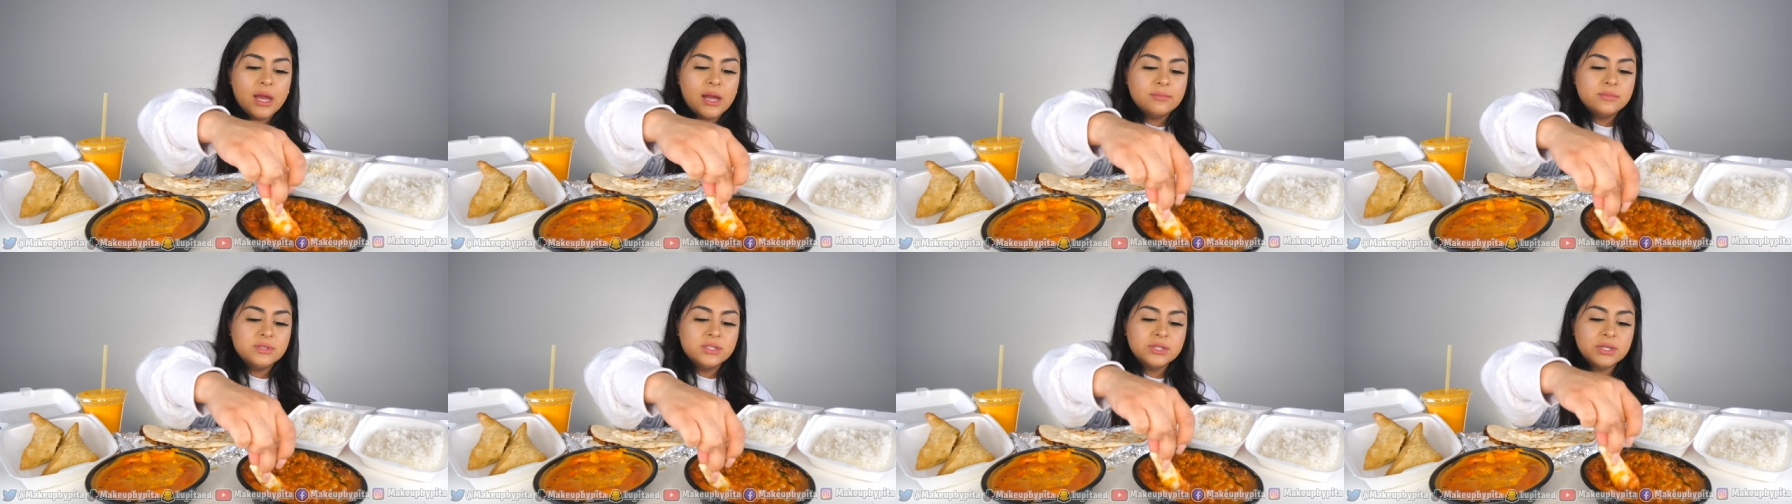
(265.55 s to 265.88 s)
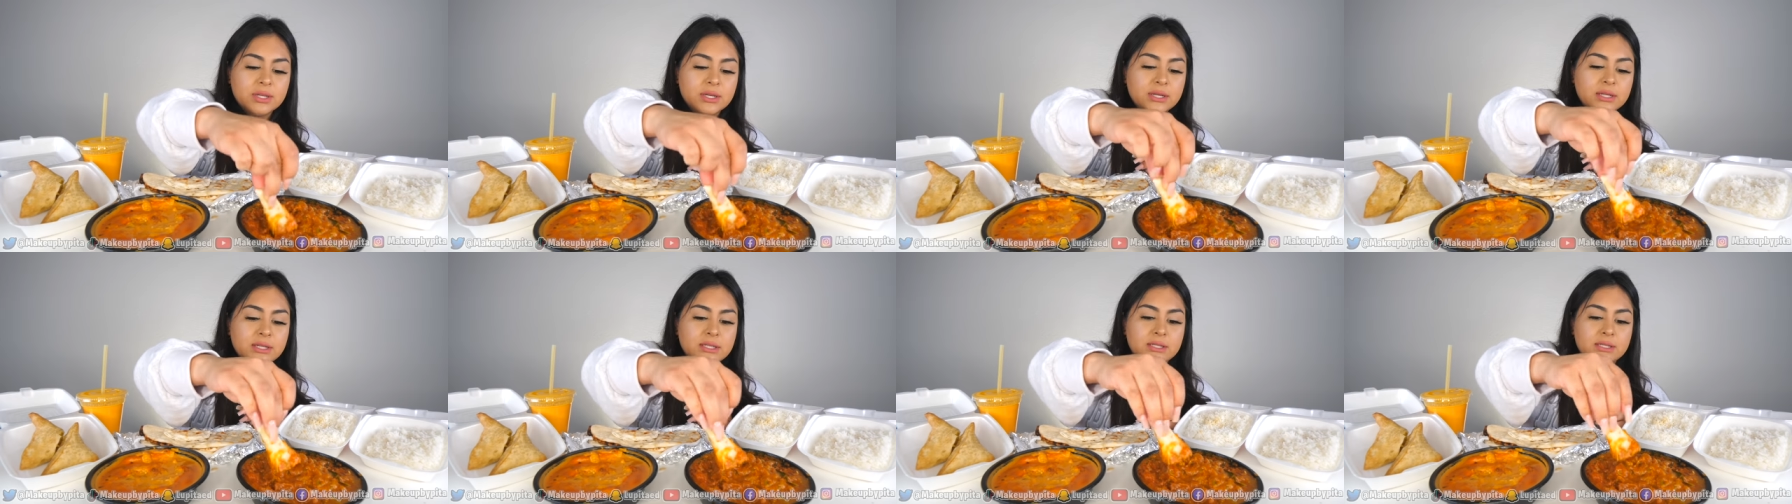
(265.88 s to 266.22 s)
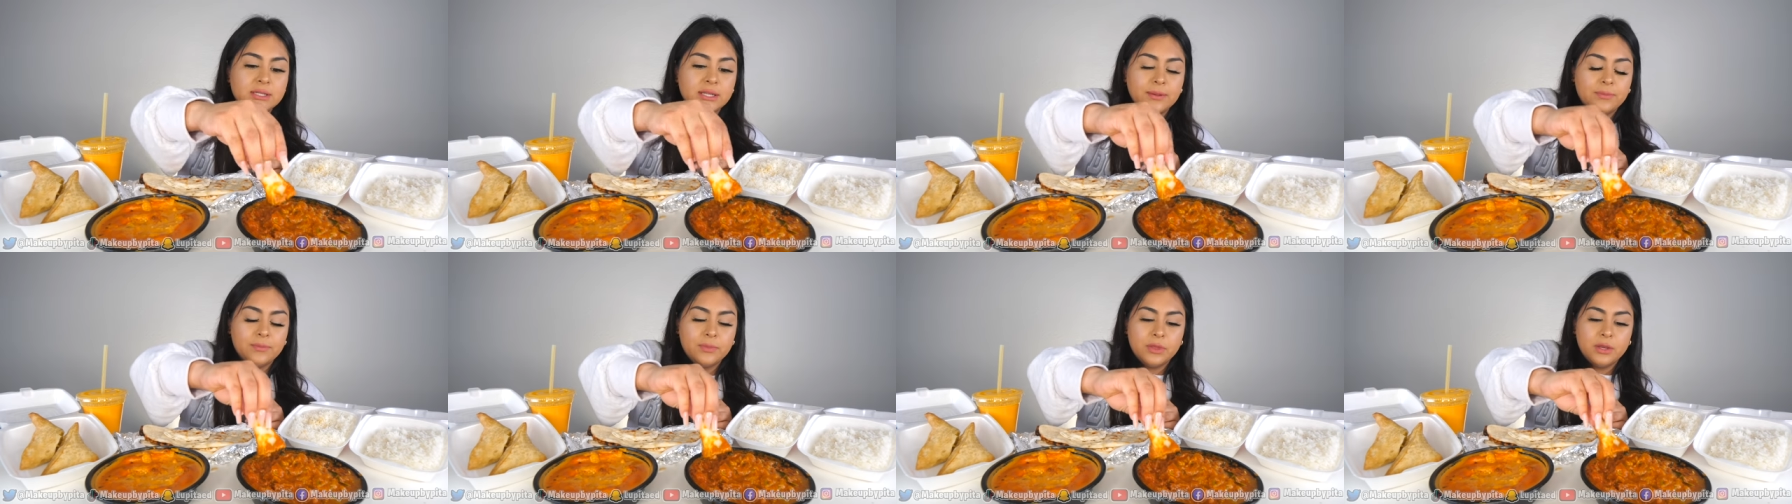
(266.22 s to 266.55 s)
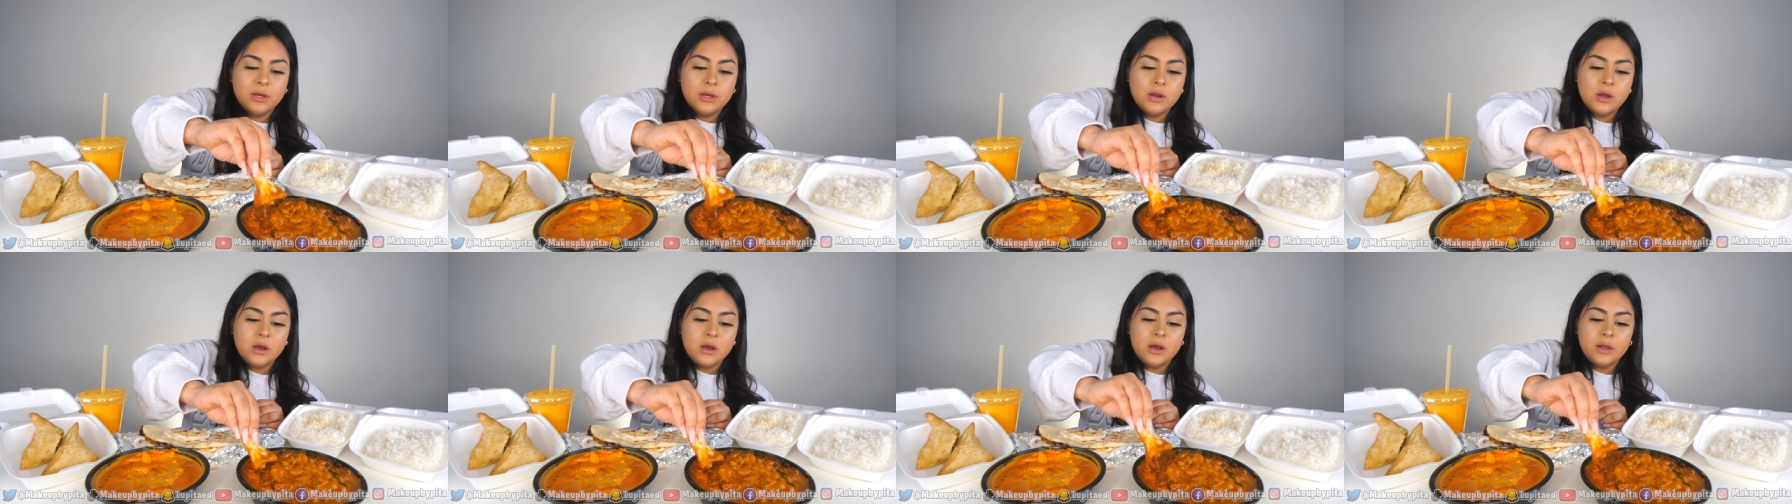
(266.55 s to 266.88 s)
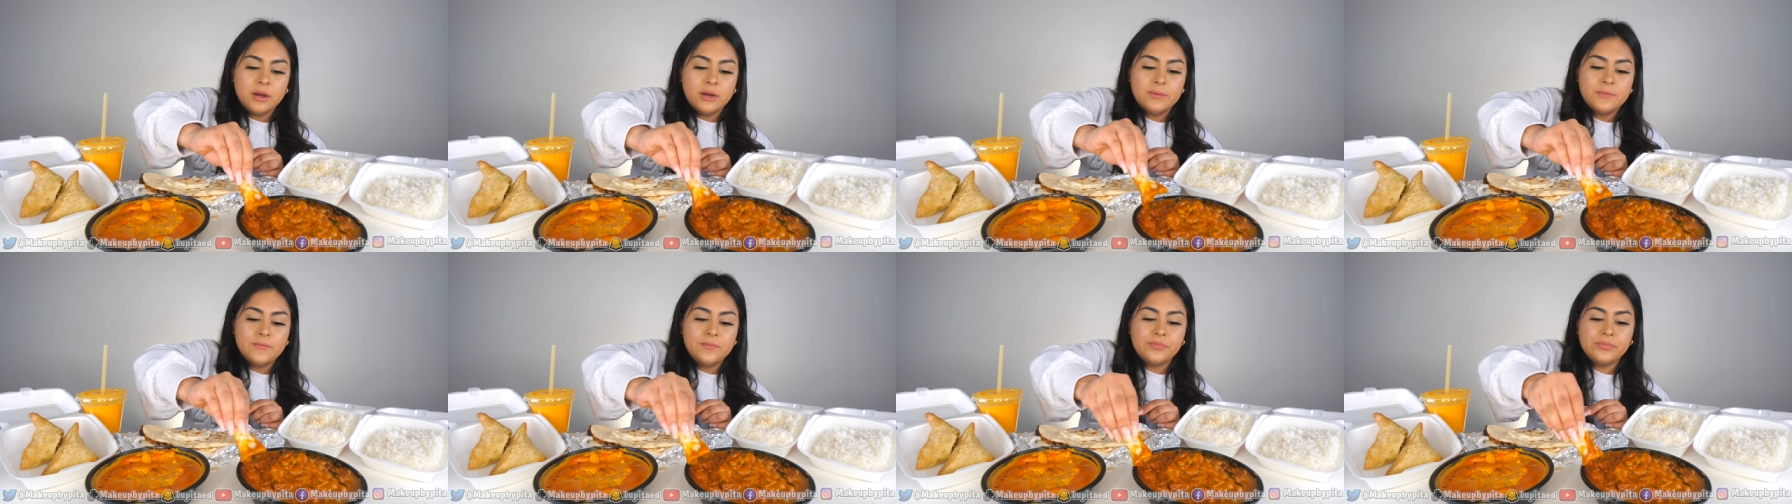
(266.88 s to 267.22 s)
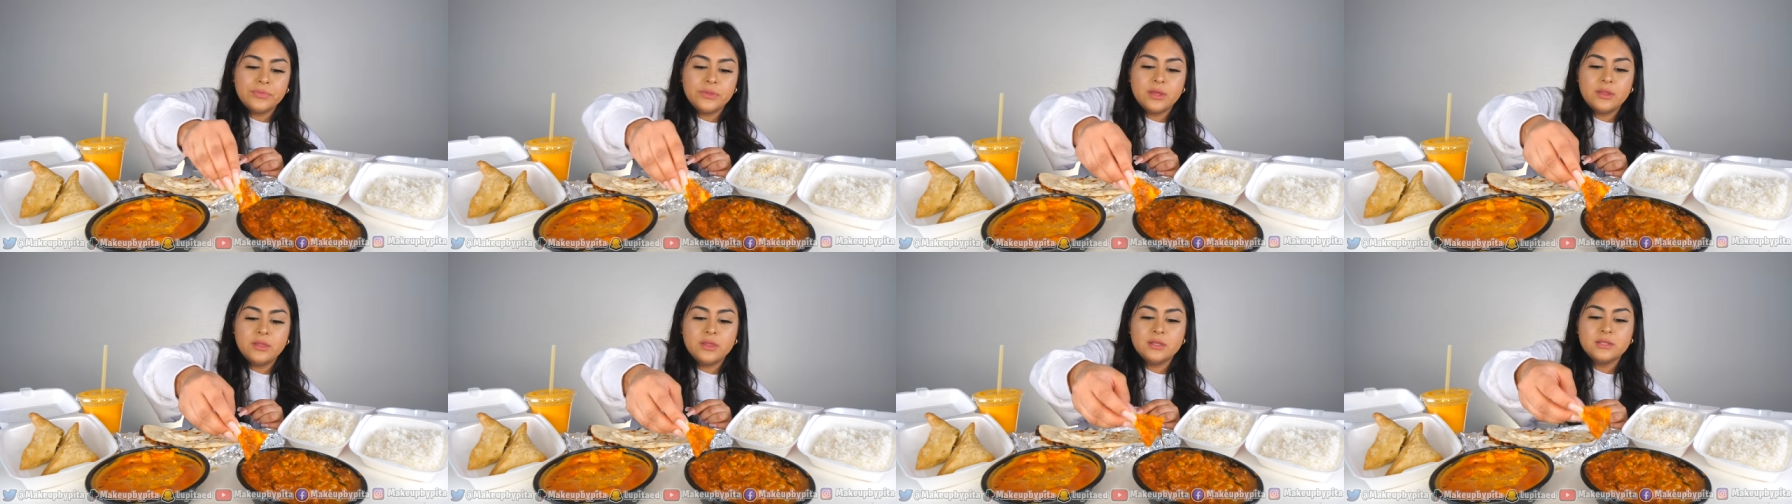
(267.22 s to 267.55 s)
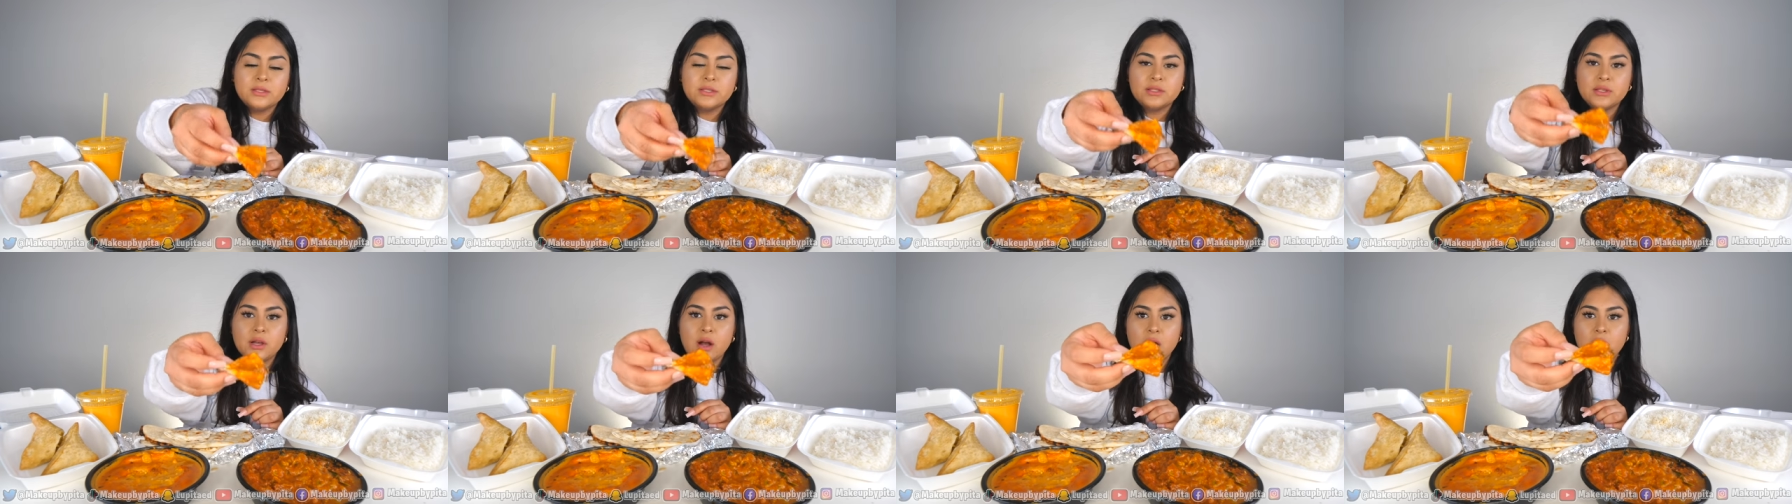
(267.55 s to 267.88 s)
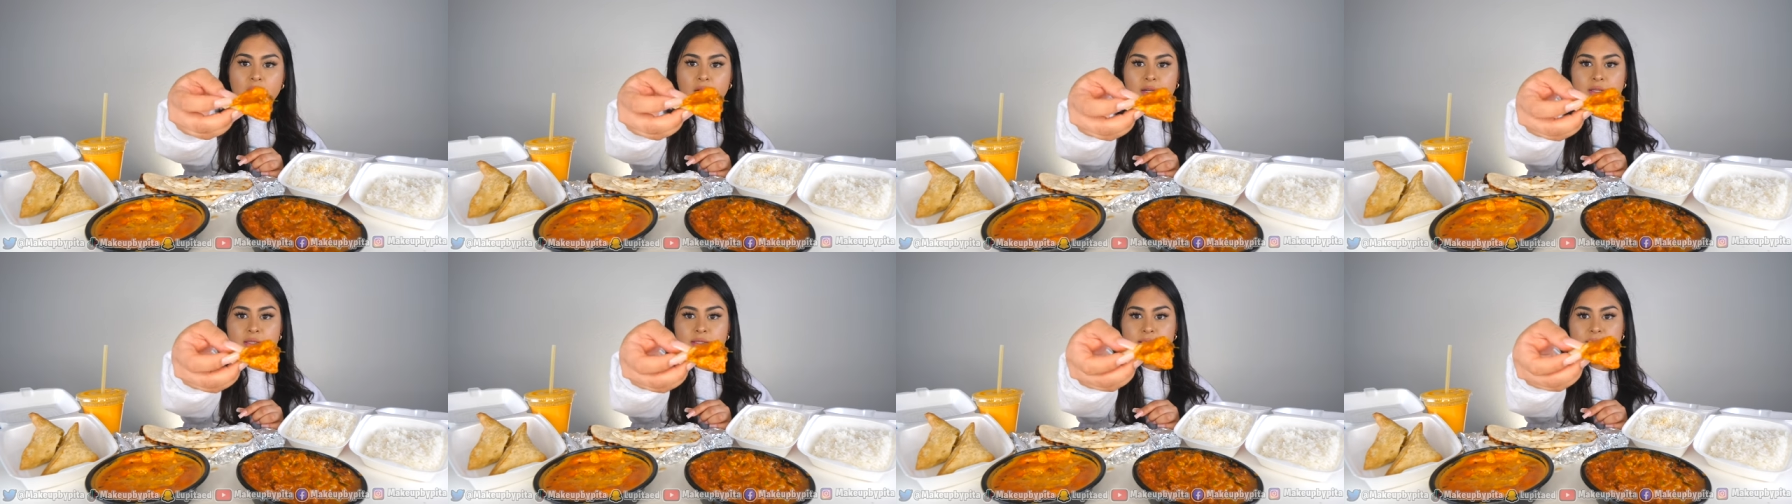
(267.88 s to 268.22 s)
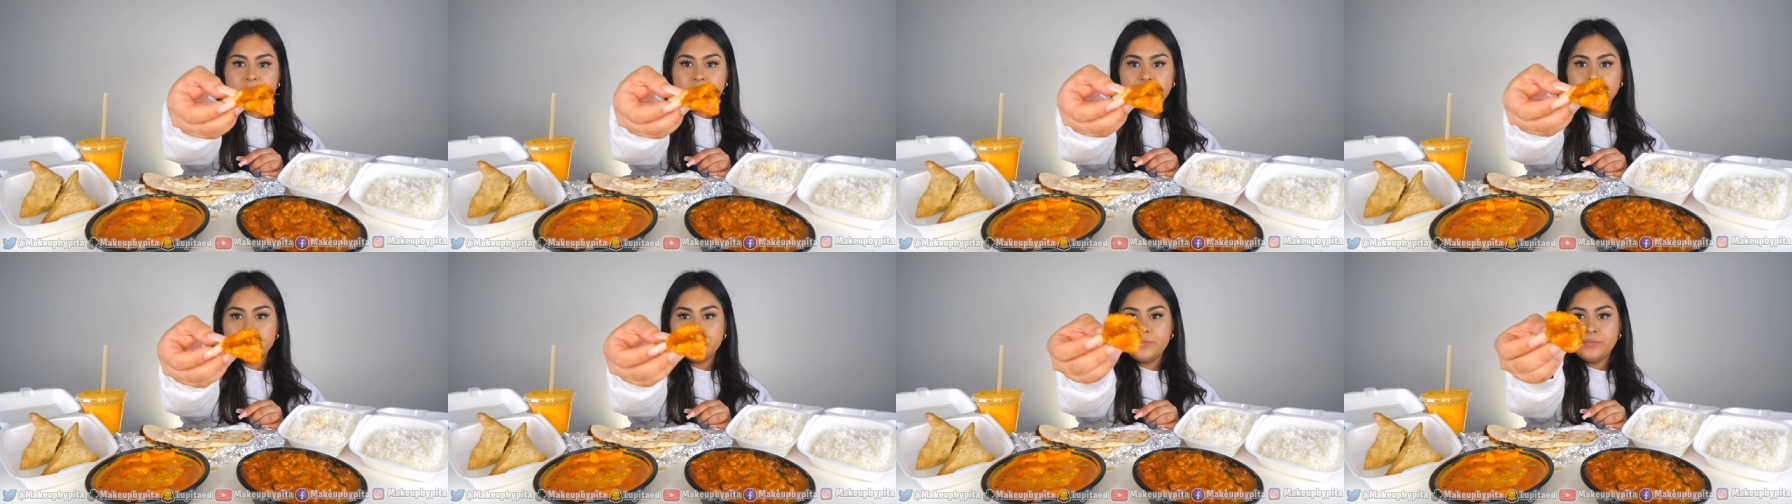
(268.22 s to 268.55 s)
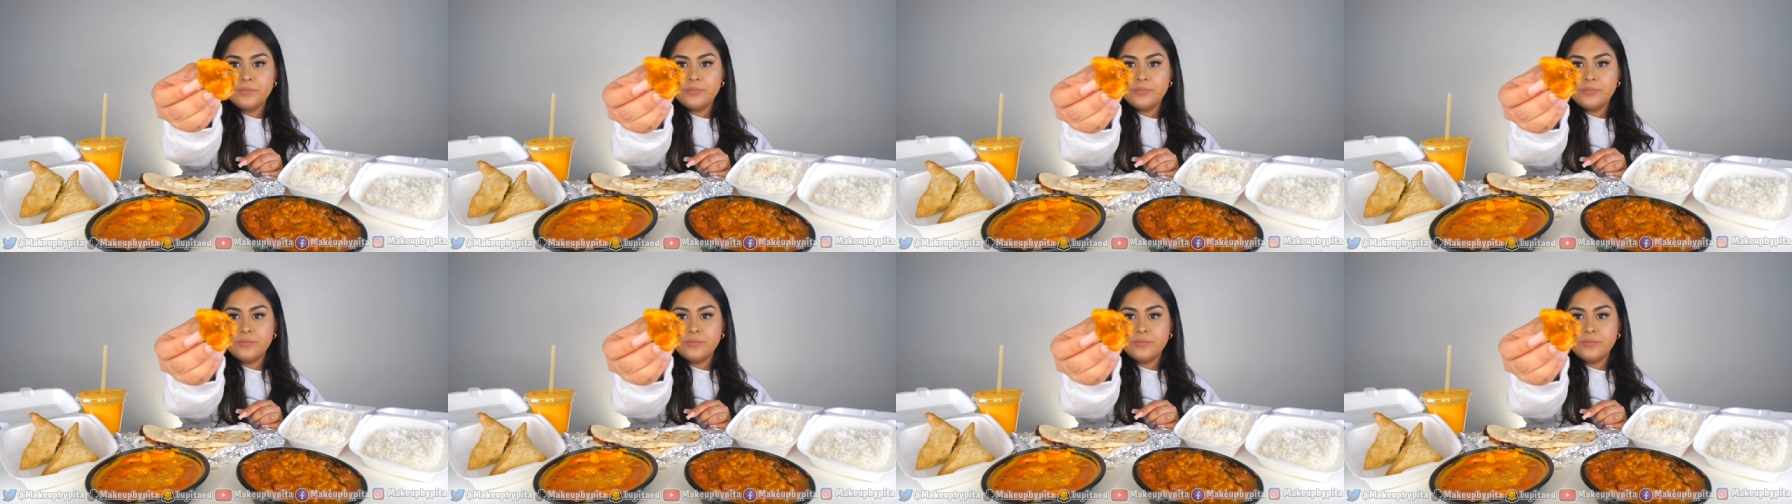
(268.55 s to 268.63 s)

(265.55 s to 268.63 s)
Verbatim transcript: I'm just gonna dip the naan in the sauce